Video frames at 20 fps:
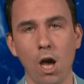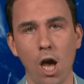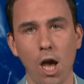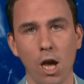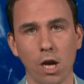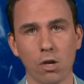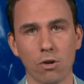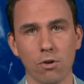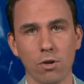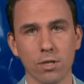
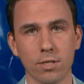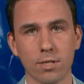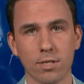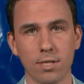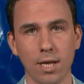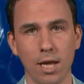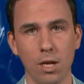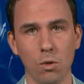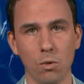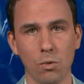
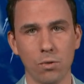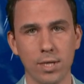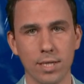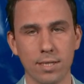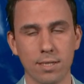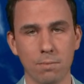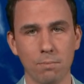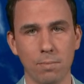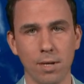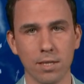across
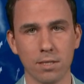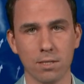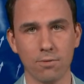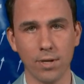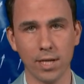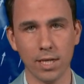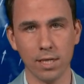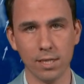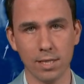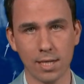northeastern parts
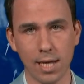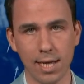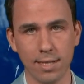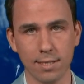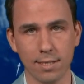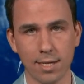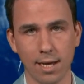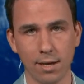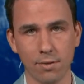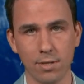of England
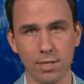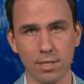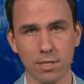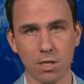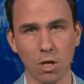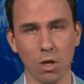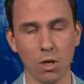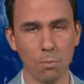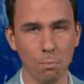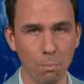and southeast
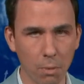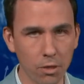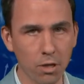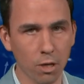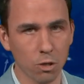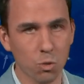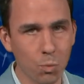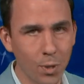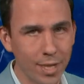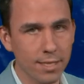Scotland. But
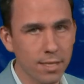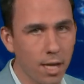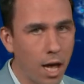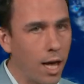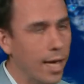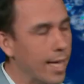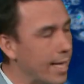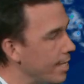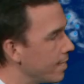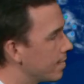those winds
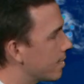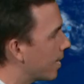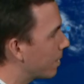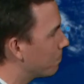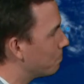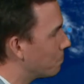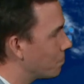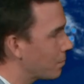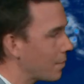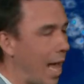are
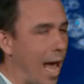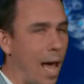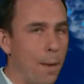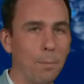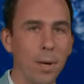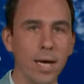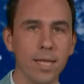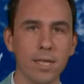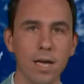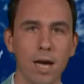easing
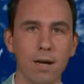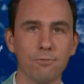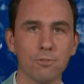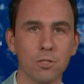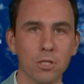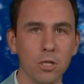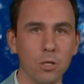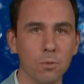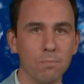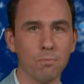and by the
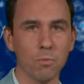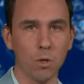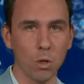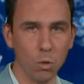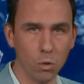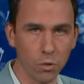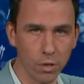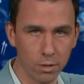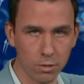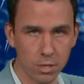afternoon,
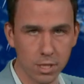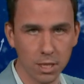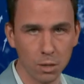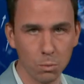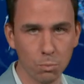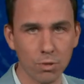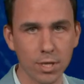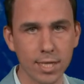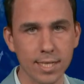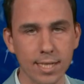although
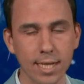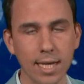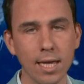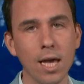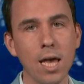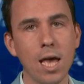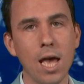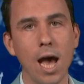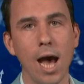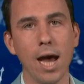still breezy,
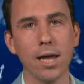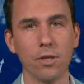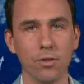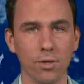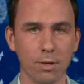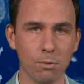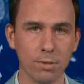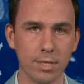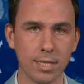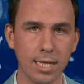I don't
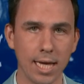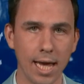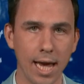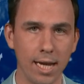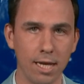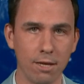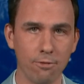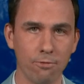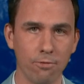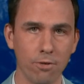think we'll see
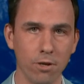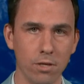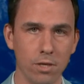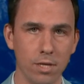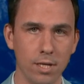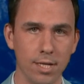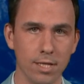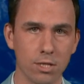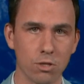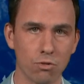any
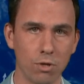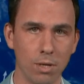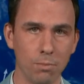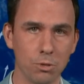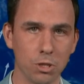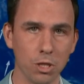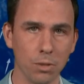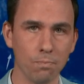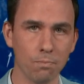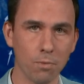further
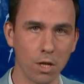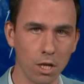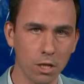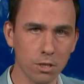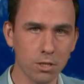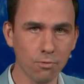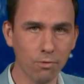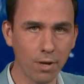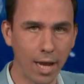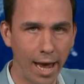disruption. A
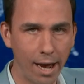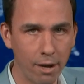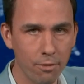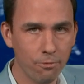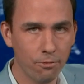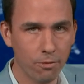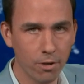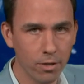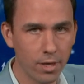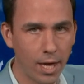lot of cloud,
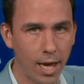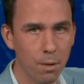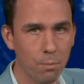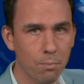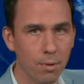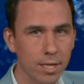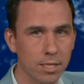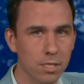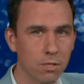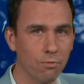further
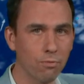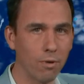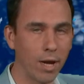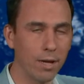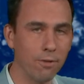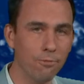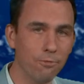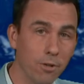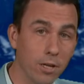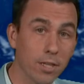outbreaks of
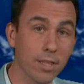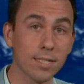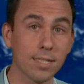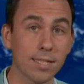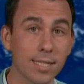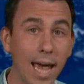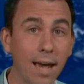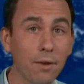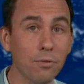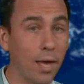rain, further
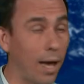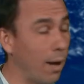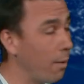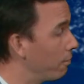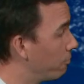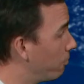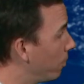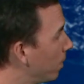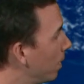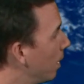south,
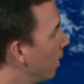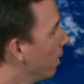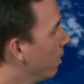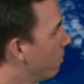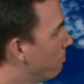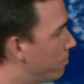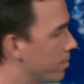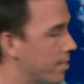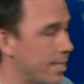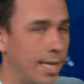however,
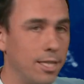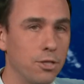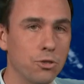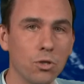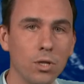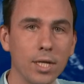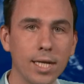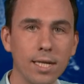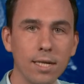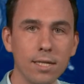for
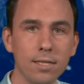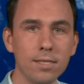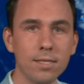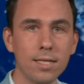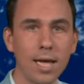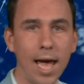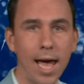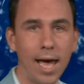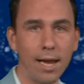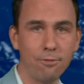central
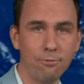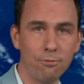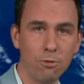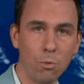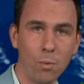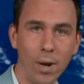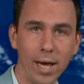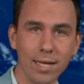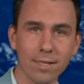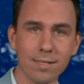England and
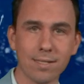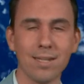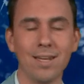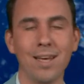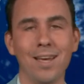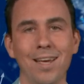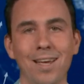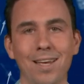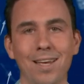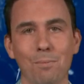for Wales,
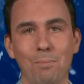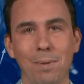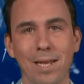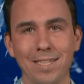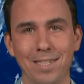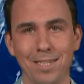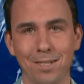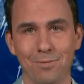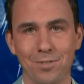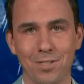
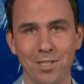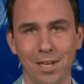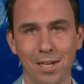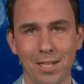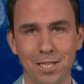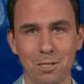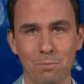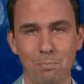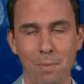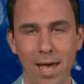plenty of
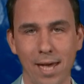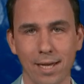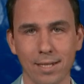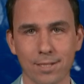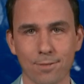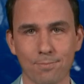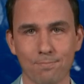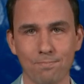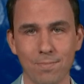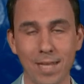sunny
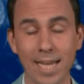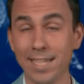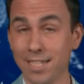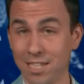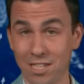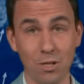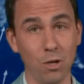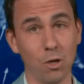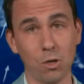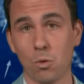spells.
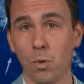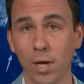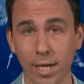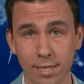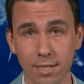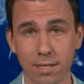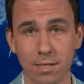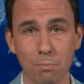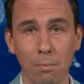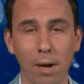It's not
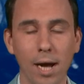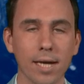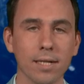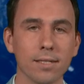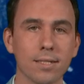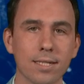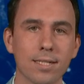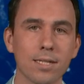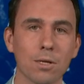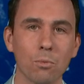quite as
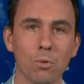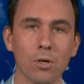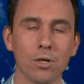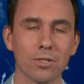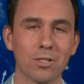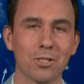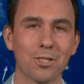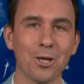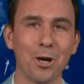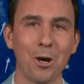mild as it
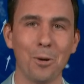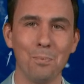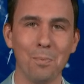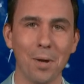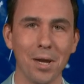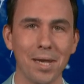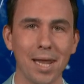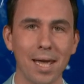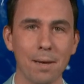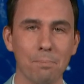was on
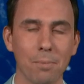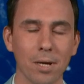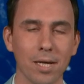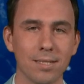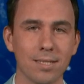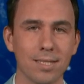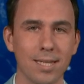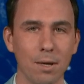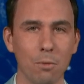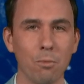Monday,
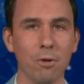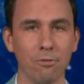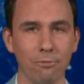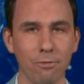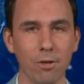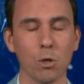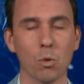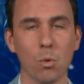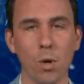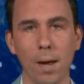but it will
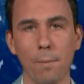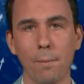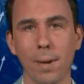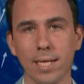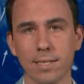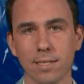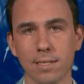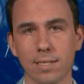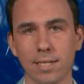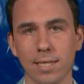feel quite
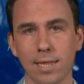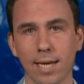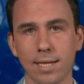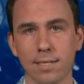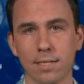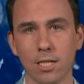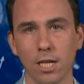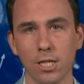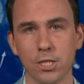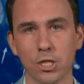pleasant in
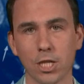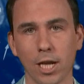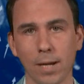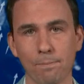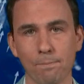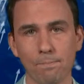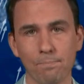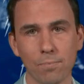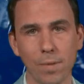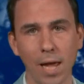that
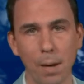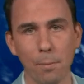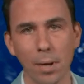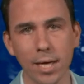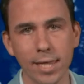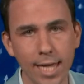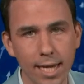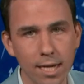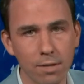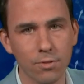sunshine. Now,
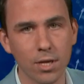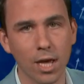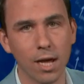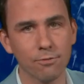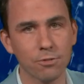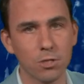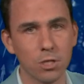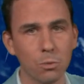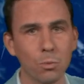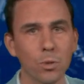by the end of the
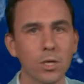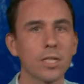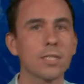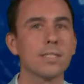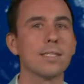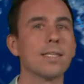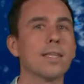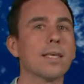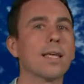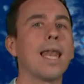afternoon, we're going
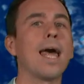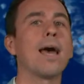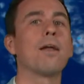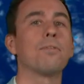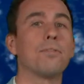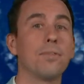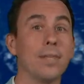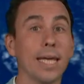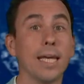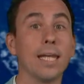to see the
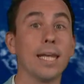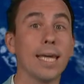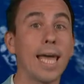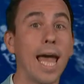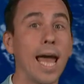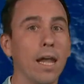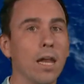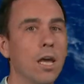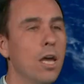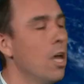cloud thicken
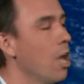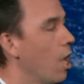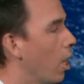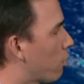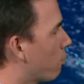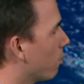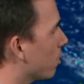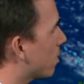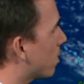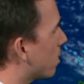again
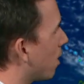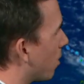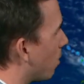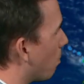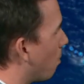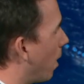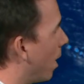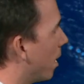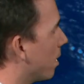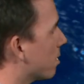across
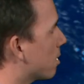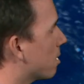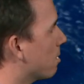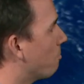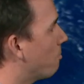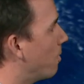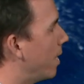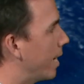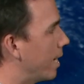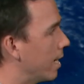southern parts
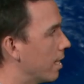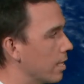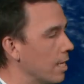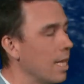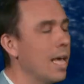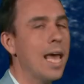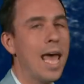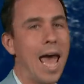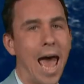of England.